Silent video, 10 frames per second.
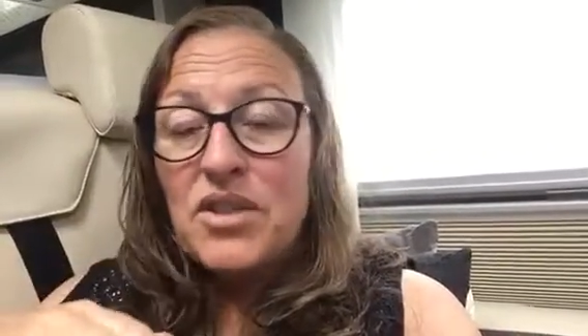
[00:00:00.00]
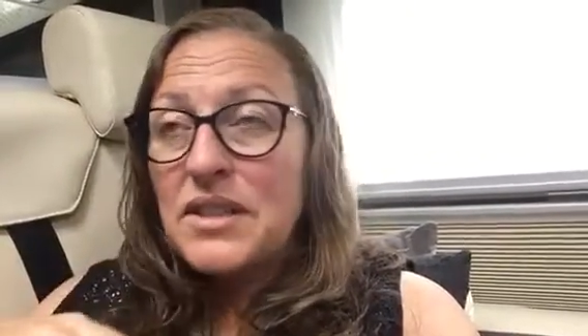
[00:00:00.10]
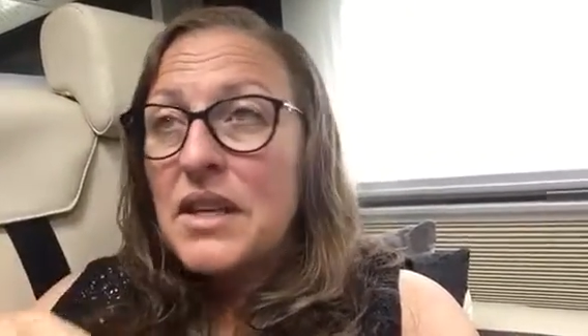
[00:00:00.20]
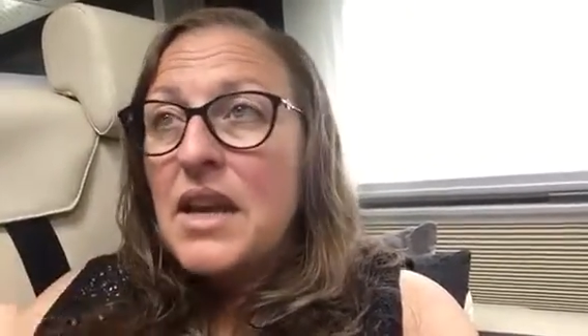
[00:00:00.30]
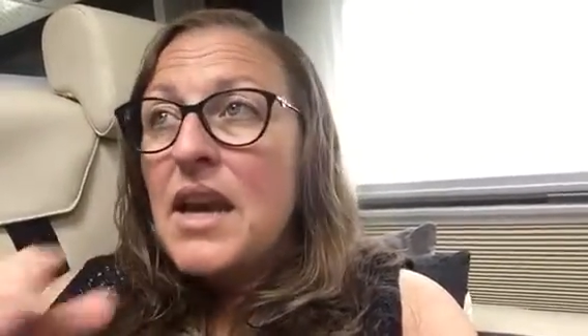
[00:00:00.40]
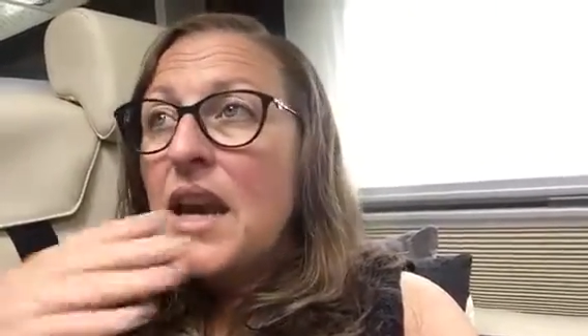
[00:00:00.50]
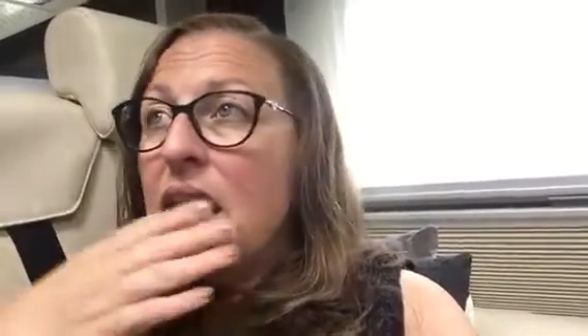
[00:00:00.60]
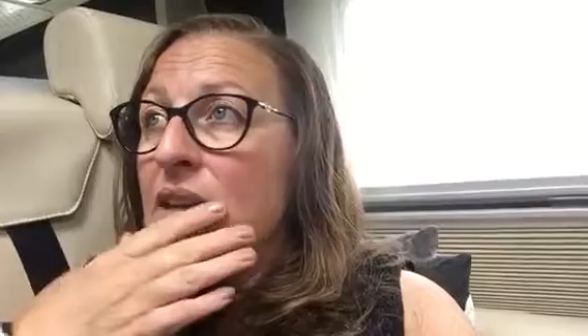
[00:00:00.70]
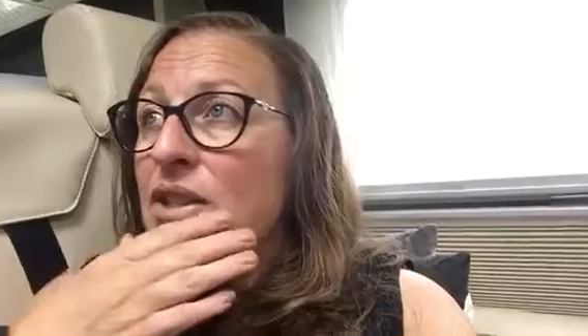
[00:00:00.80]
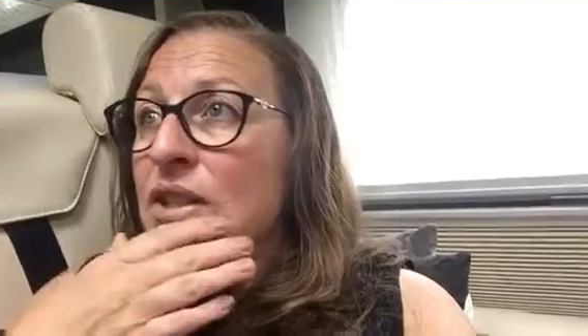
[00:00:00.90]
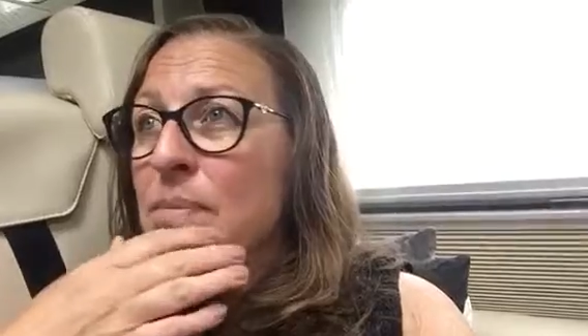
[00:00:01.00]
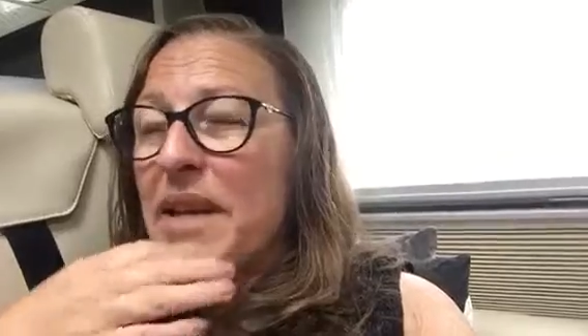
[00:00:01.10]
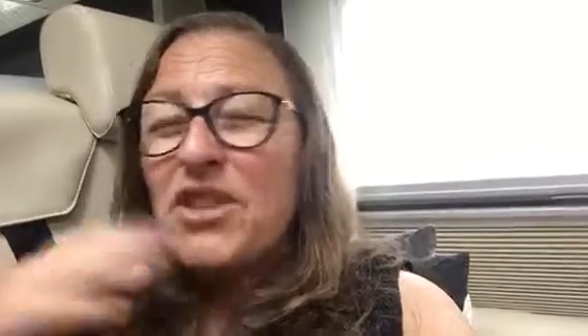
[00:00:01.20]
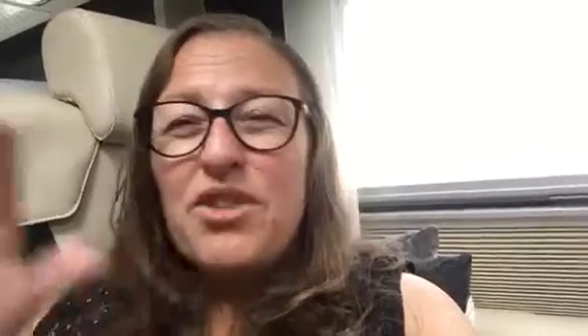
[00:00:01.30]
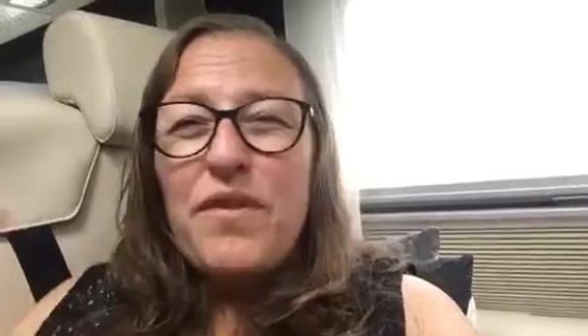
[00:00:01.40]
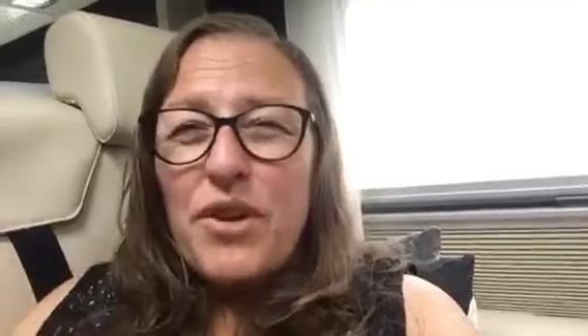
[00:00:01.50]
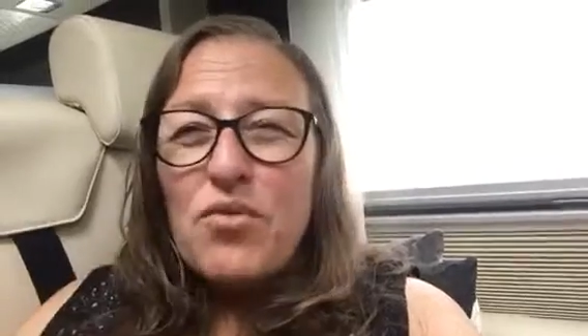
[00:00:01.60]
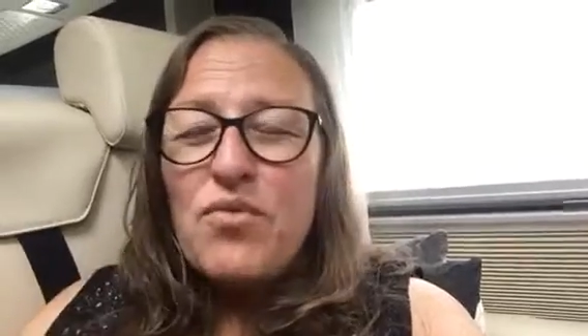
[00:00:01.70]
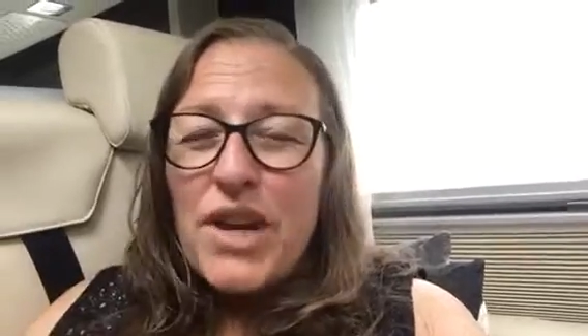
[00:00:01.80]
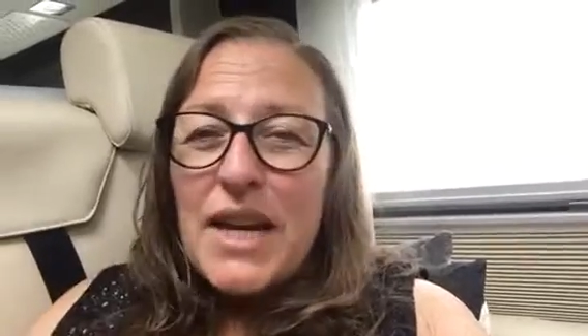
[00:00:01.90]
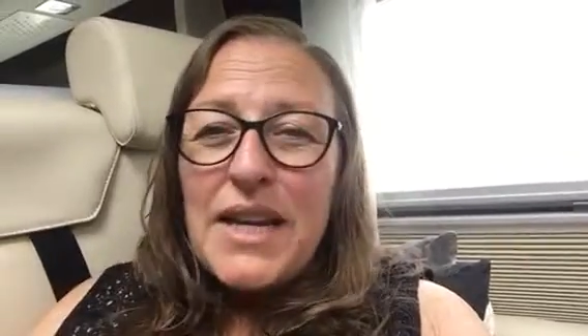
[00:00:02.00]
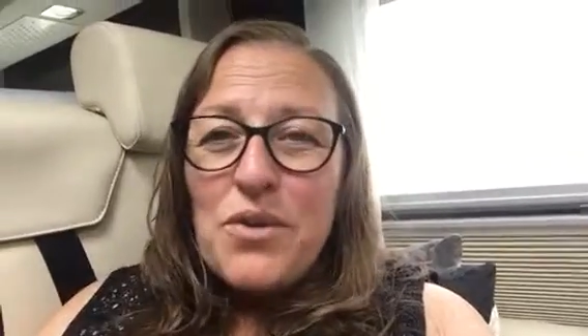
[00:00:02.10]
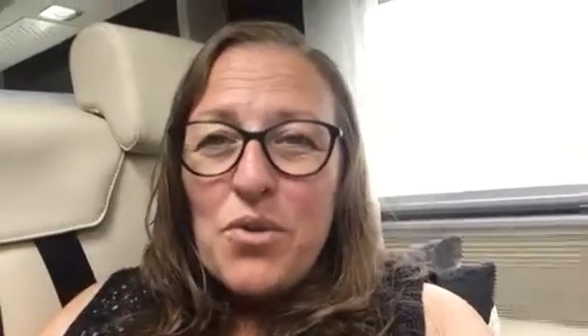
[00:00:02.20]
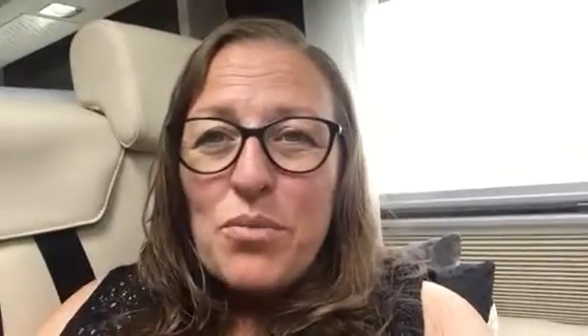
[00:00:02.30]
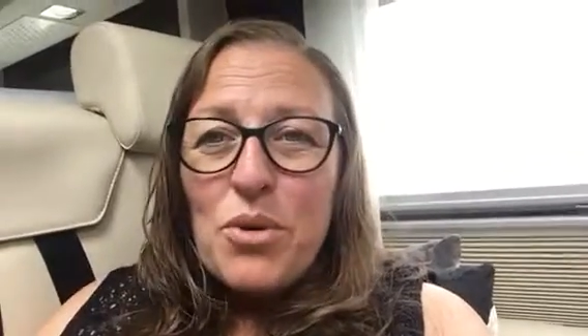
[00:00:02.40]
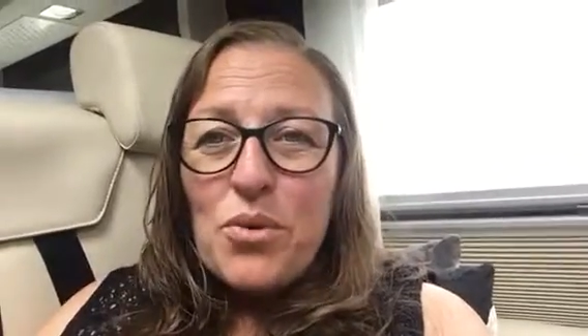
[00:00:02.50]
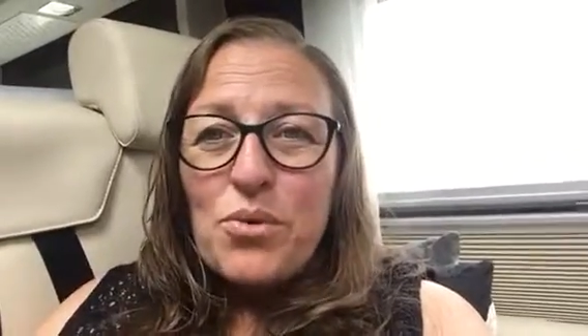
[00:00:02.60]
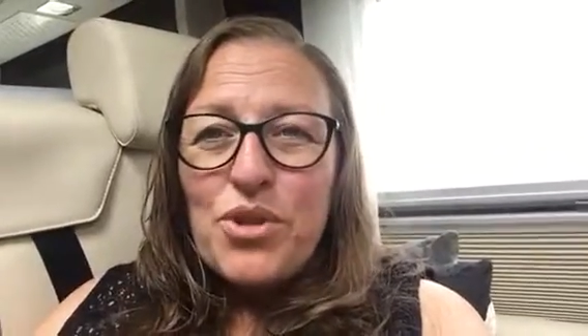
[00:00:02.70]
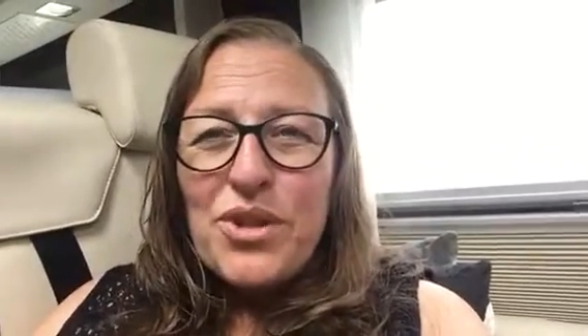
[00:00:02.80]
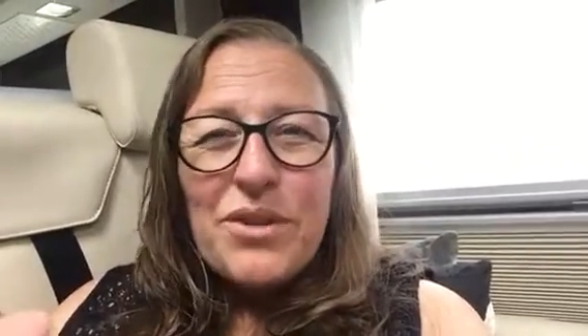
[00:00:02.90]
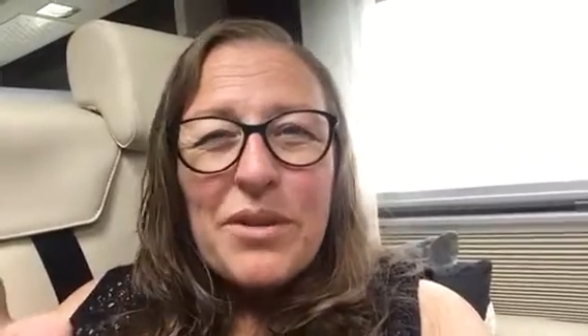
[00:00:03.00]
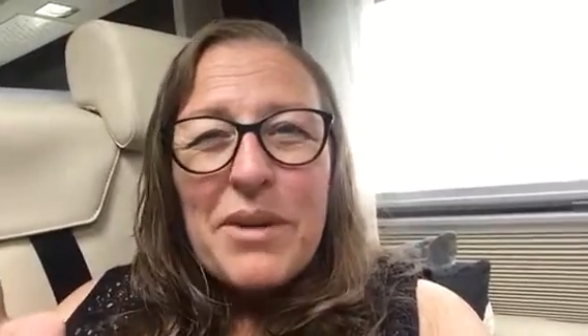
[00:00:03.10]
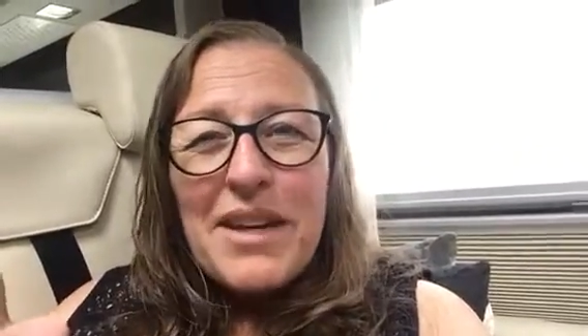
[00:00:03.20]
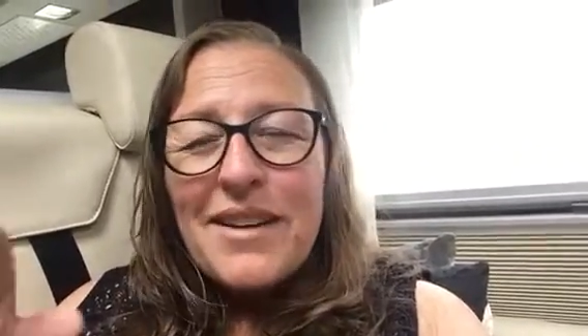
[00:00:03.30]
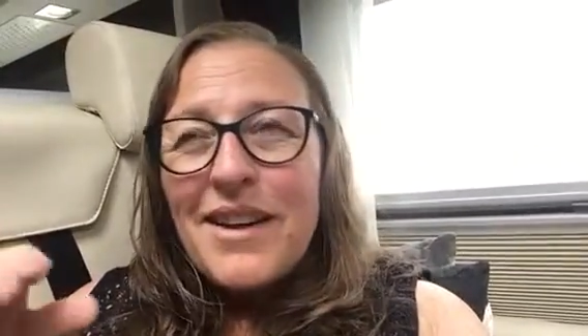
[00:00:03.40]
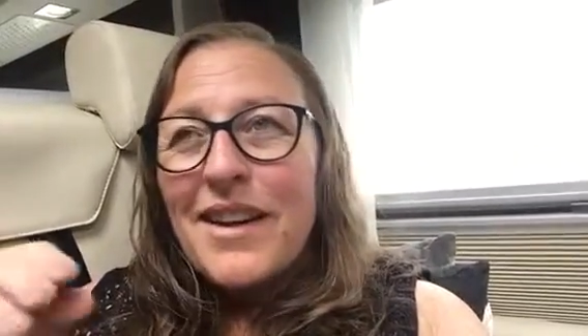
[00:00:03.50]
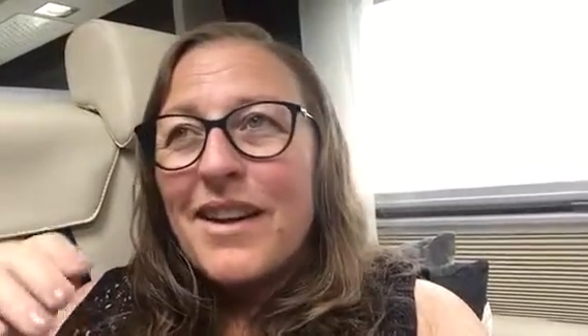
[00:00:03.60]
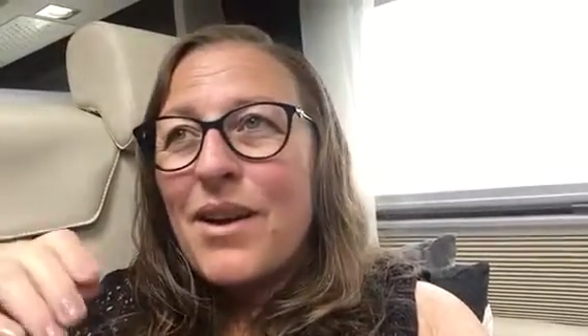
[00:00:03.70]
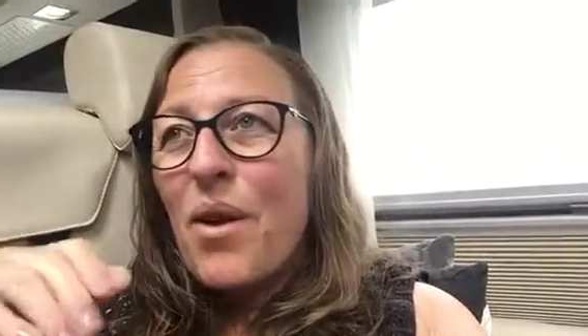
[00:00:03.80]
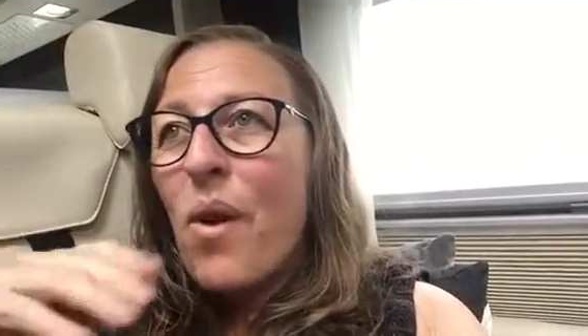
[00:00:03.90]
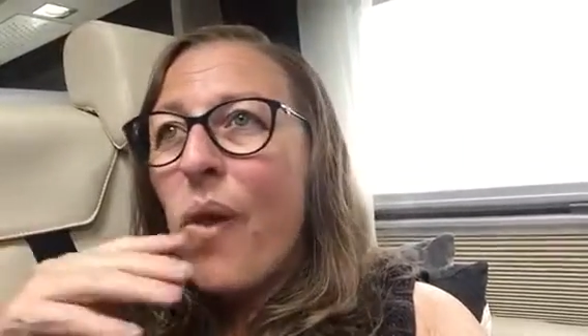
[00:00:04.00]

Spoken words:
It just makes you feel really normal. Do you know what I mean? Like,